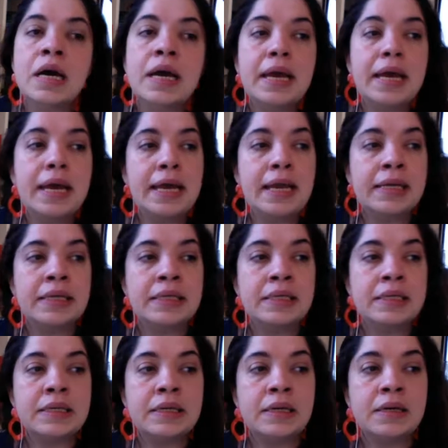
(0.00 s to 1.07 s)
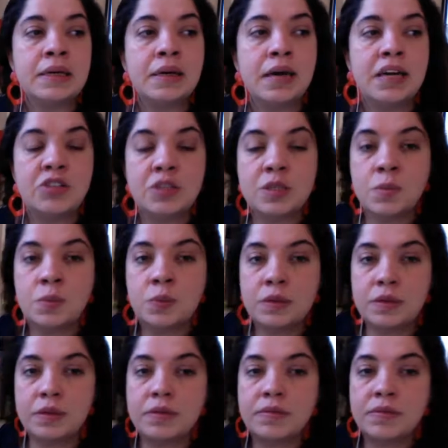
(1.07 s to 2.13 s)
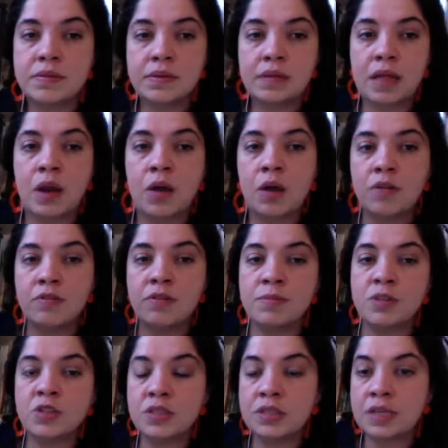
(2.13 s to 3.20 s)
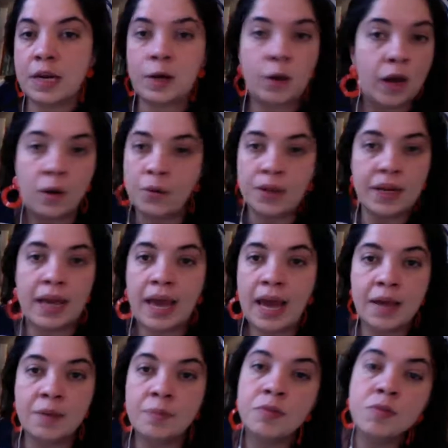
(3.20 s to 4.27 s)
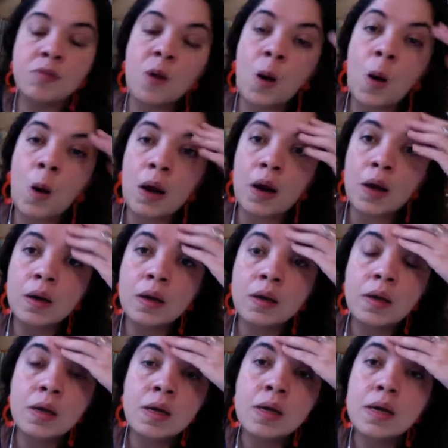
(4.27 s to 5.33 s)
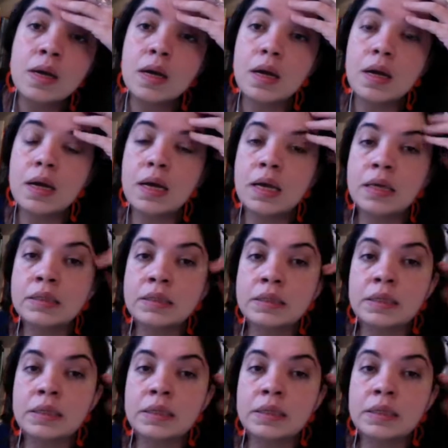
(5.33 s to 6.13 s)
and I just put a lot of images that I already had before, and